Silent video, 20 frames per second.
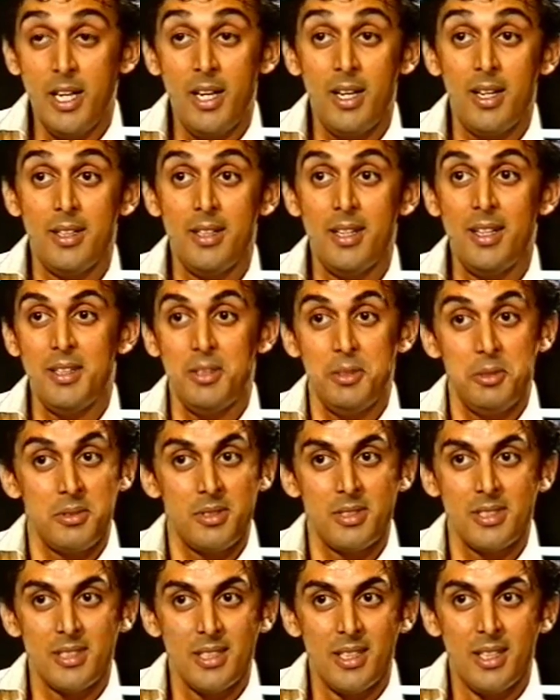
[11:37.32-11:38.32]
Yeah, yeah.
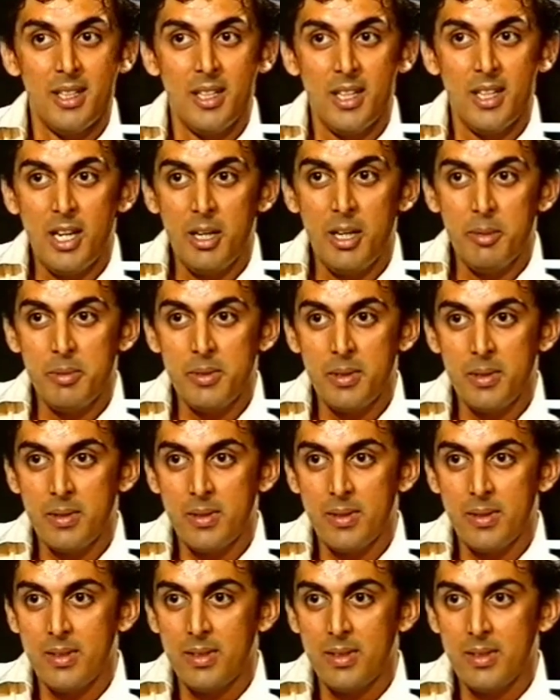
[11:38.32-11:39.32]
It's on um,
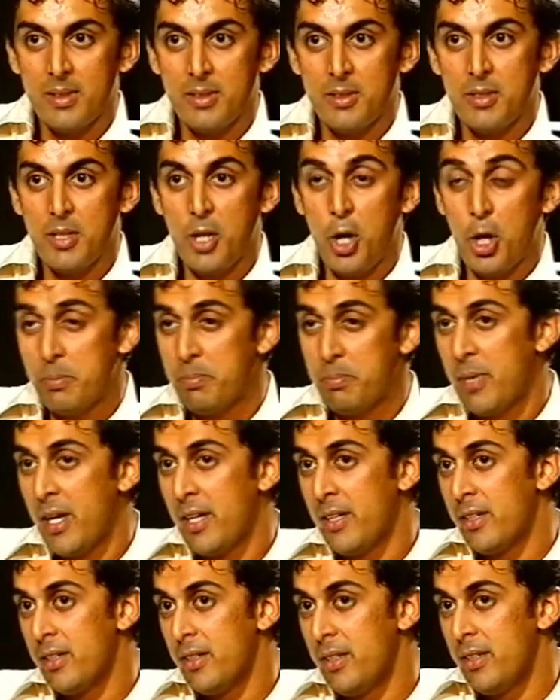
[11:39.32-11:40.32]
bended knee. On
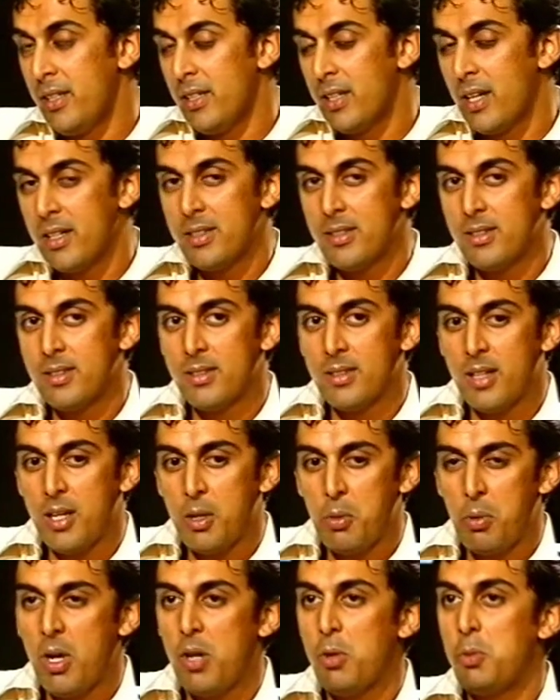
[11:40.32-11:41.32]
bended knee, I
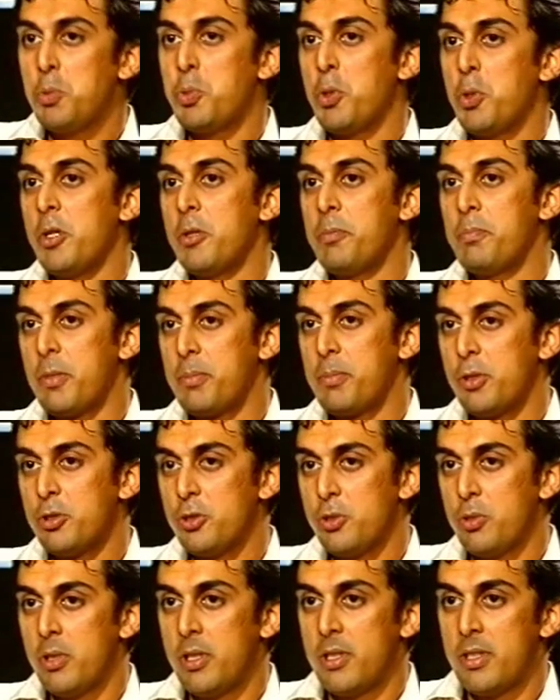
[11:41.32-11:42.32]
I, I was going to
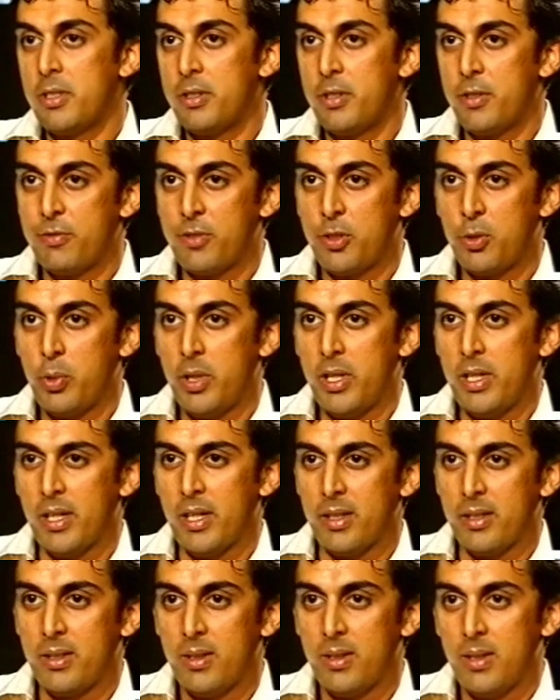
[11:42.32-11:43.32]
propose to her in a different
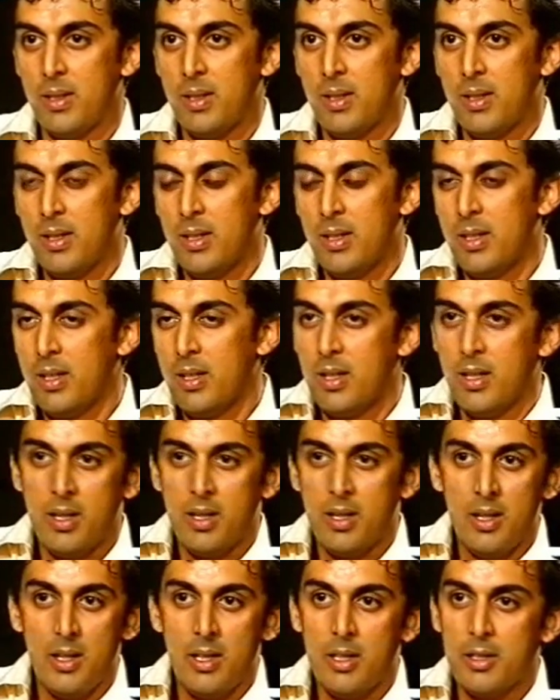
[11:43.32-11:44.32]
way, and
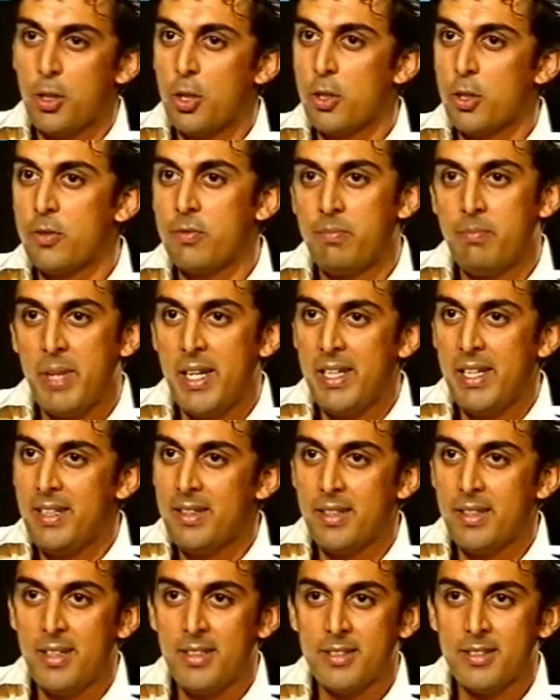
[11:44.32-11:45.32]
I thought of
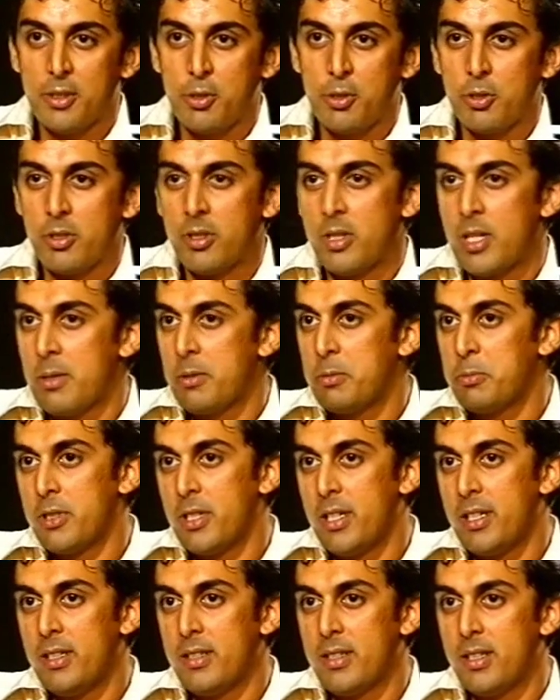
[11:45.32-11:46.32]
many things. I couldn't come up
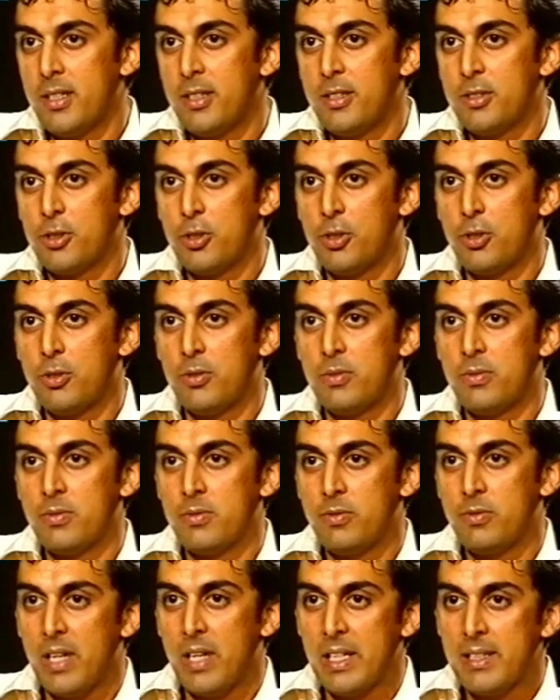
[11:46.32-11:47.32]
with anything, so
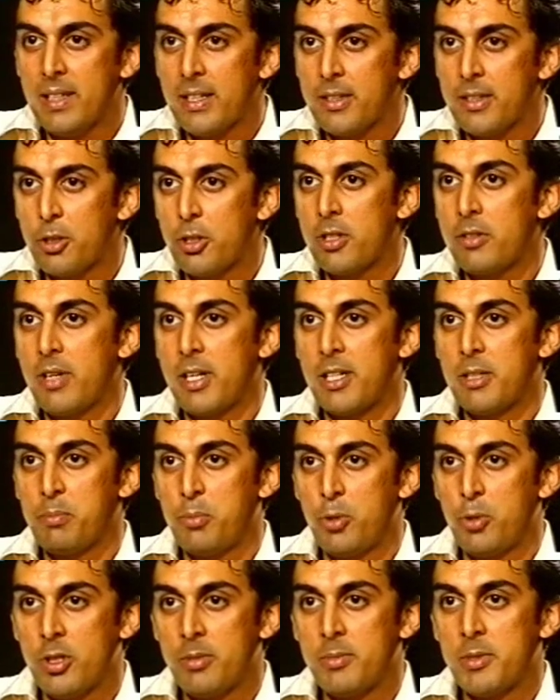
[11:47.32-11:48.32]
finally I thought I'd
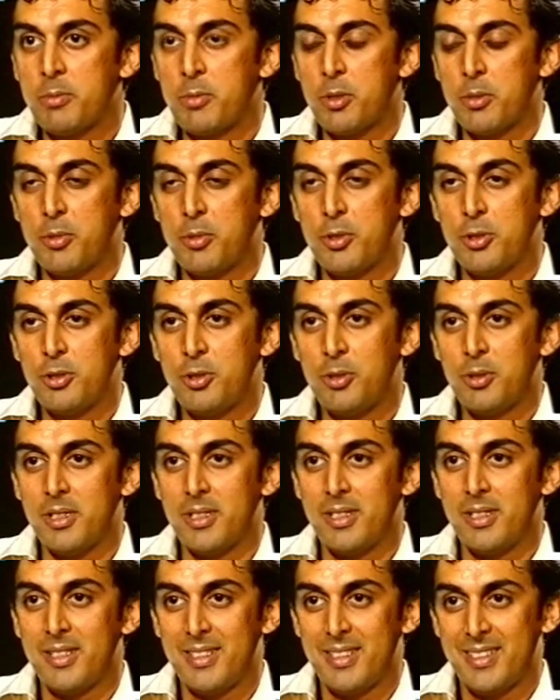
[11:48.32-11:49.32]
write a poem and propose to
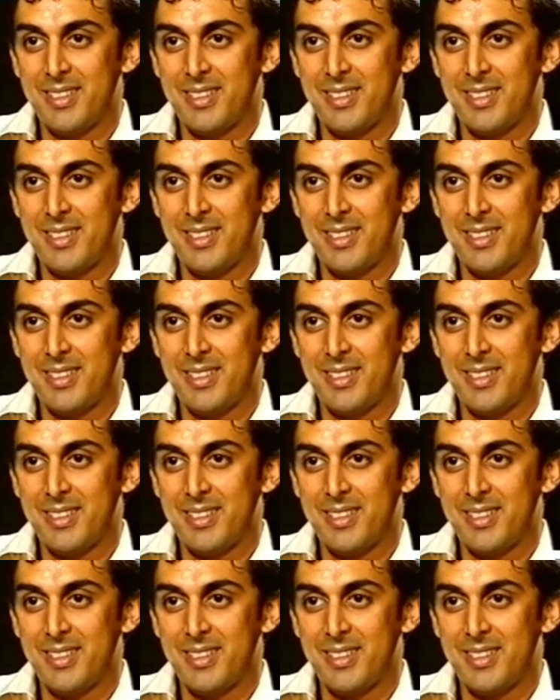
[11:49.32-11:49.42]
her.